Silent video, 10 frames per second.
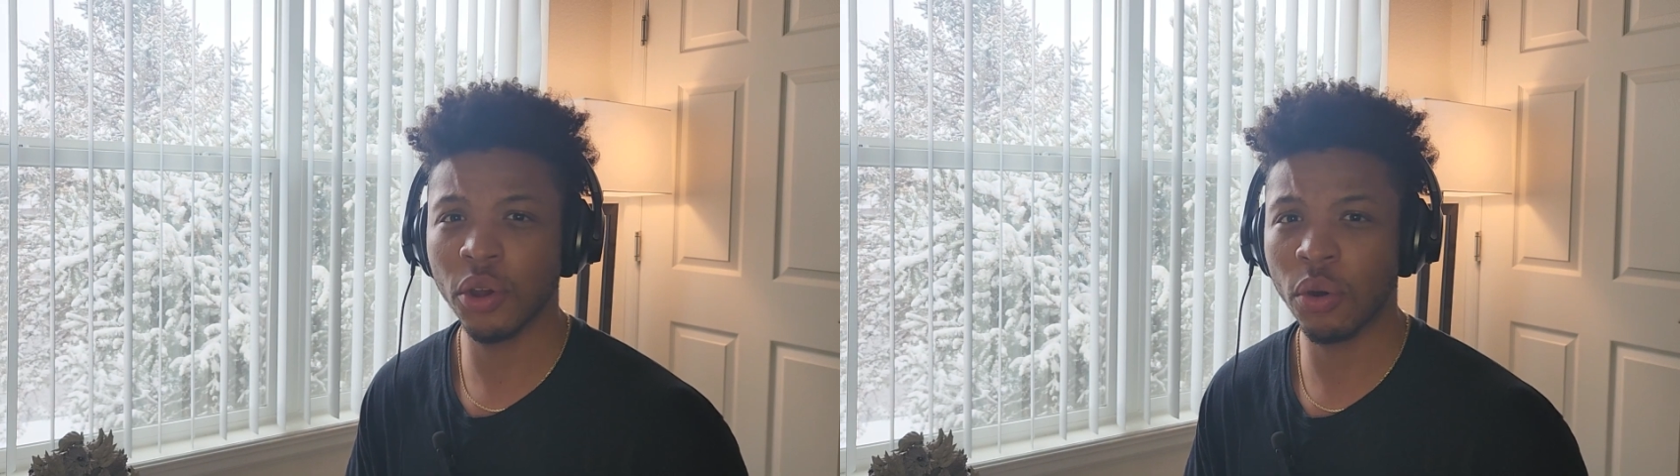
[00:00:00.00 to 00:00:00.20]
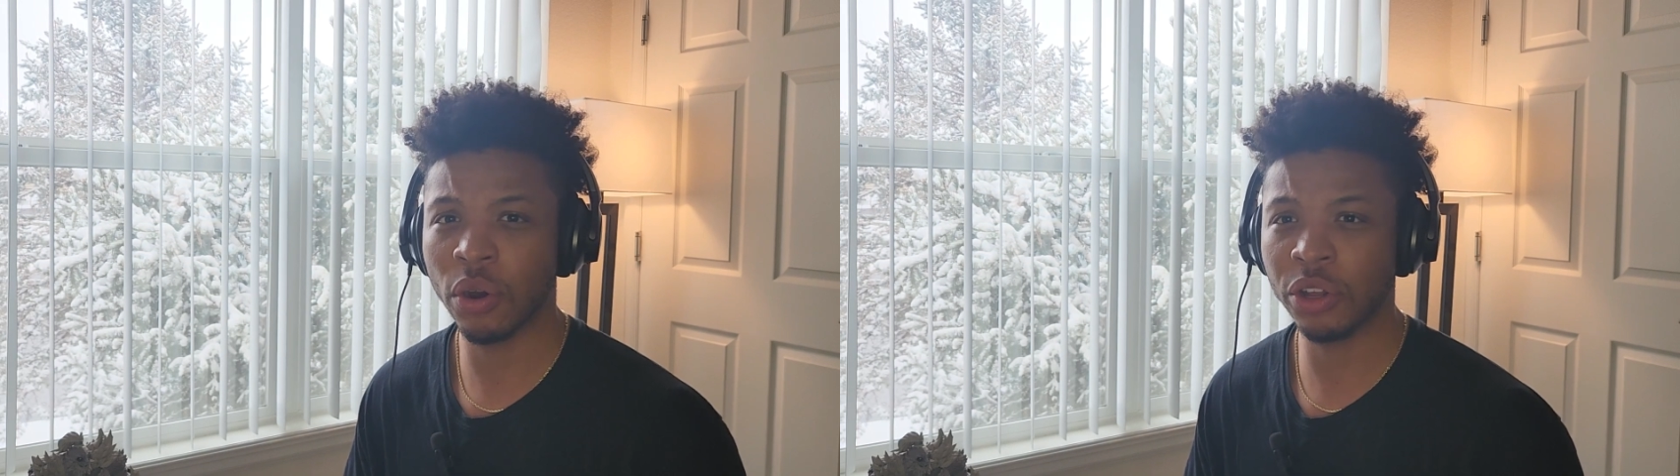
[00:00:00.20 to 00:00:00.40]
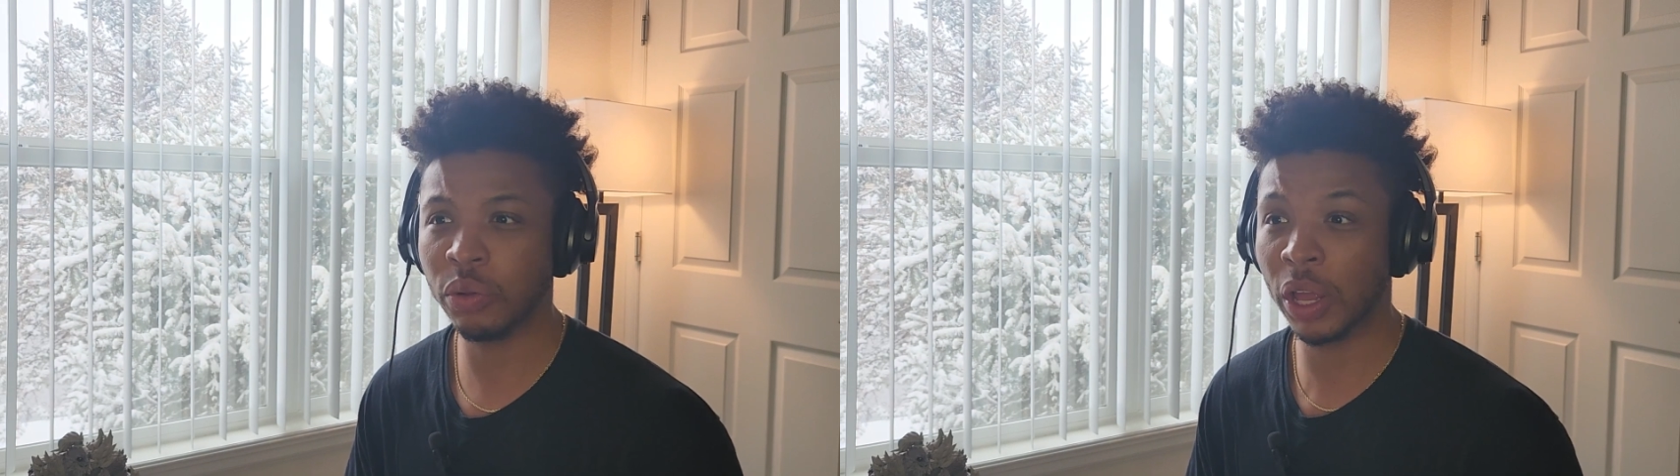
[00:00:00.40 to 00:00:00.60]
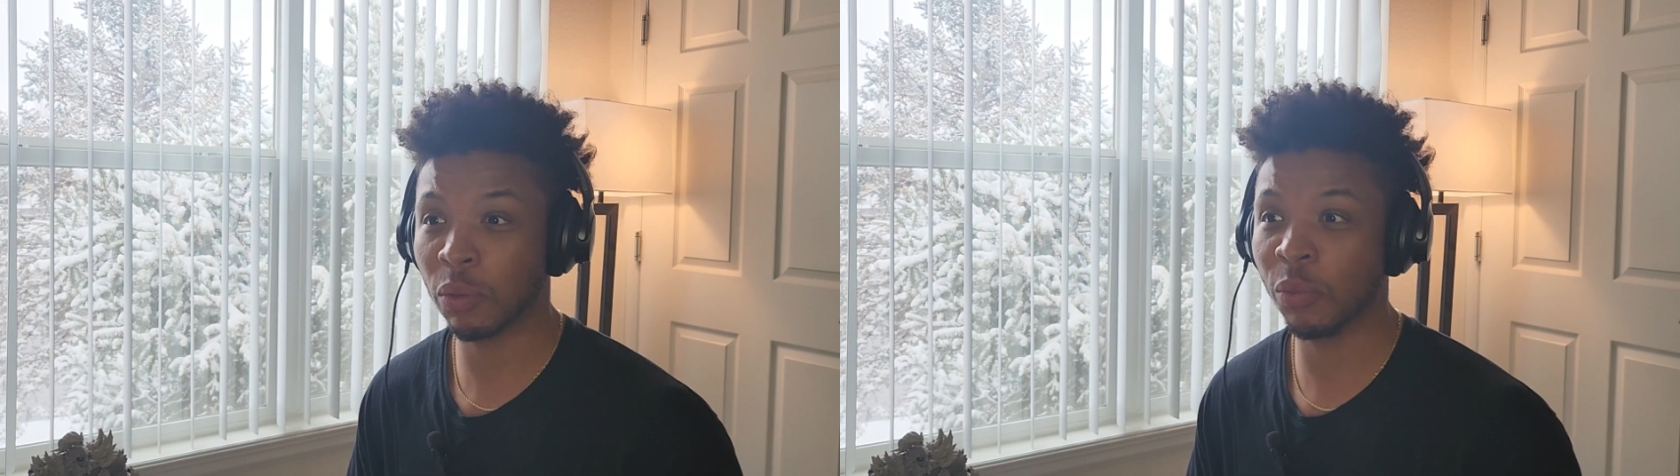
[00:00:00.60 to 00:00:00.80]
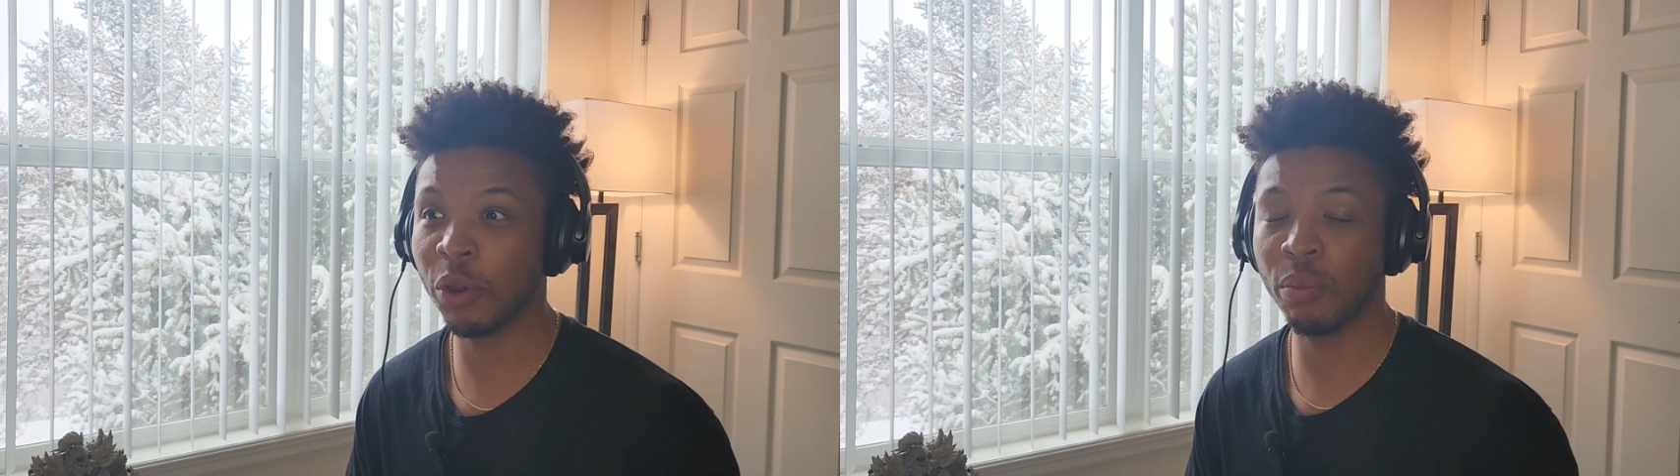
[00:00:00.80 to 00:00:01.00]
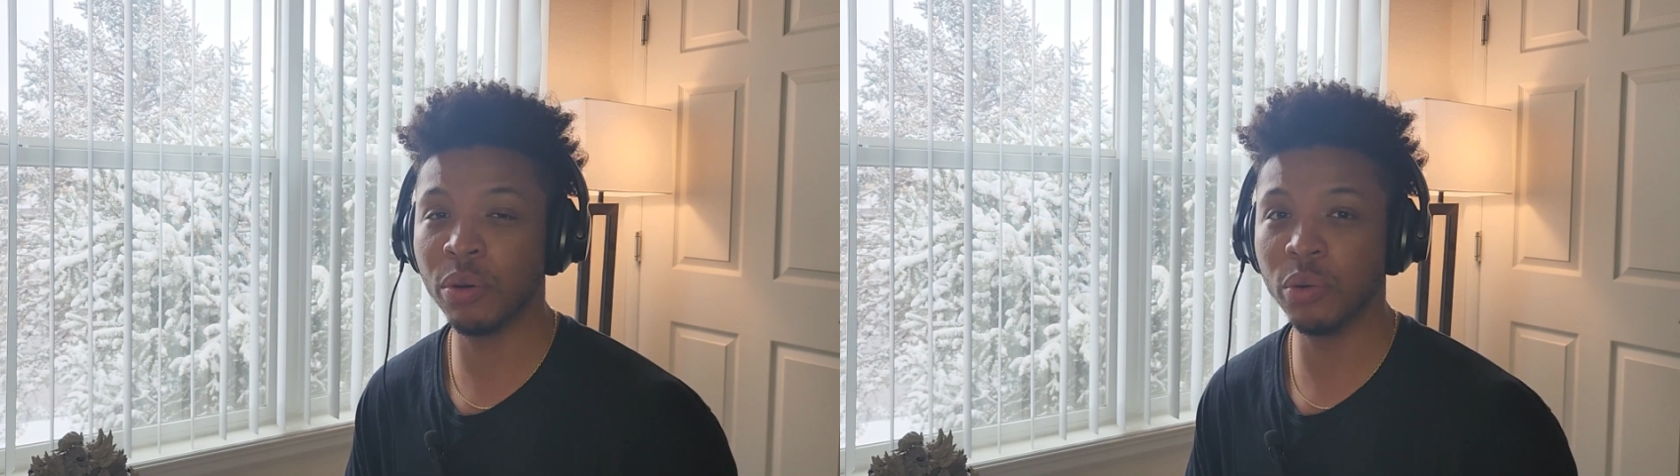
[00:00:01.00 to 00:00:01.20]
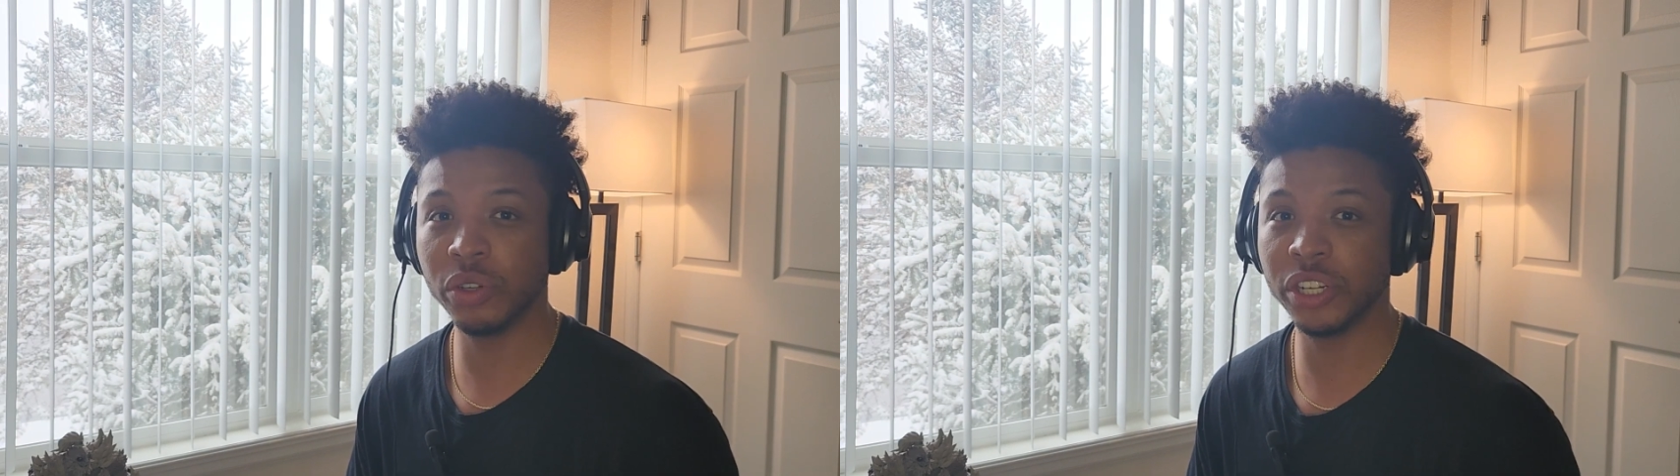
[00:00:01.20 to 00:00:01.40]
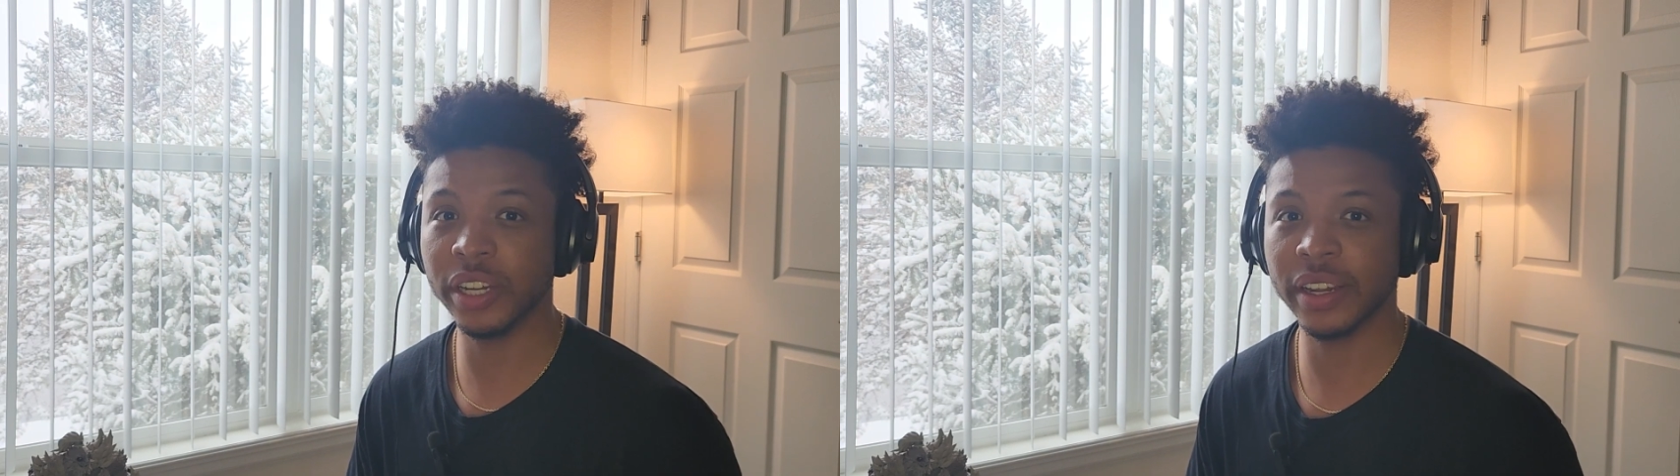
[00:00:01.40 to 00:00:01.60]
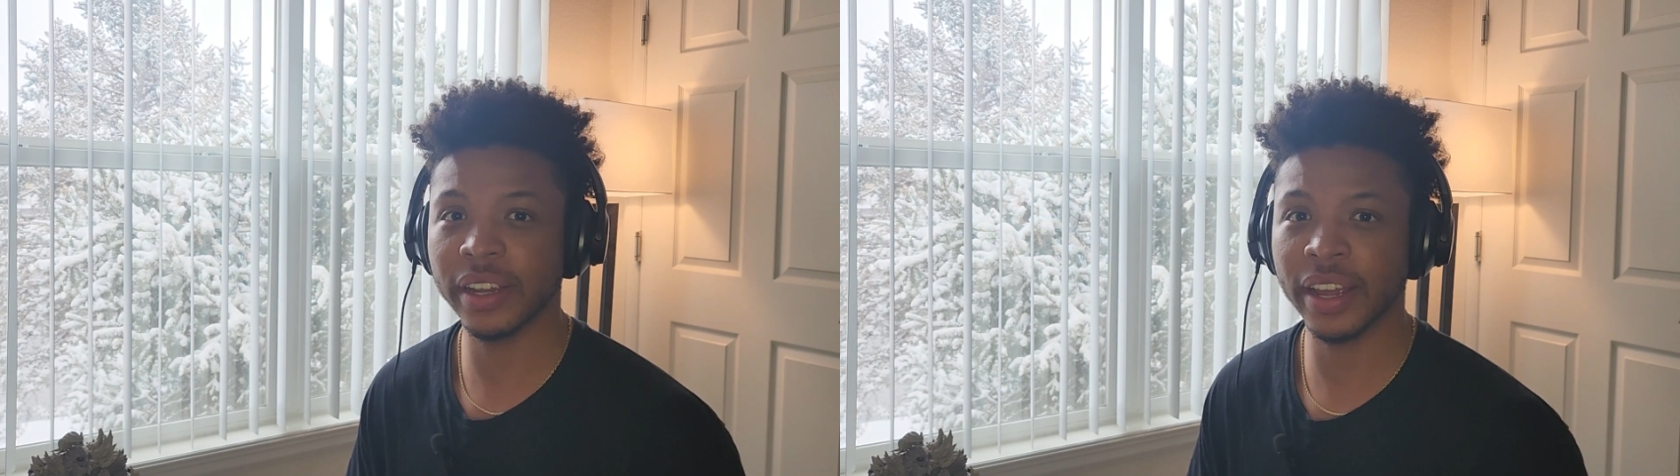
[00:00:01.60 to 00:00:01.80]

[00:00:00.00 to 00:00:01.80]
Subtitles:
or are you like real bougie and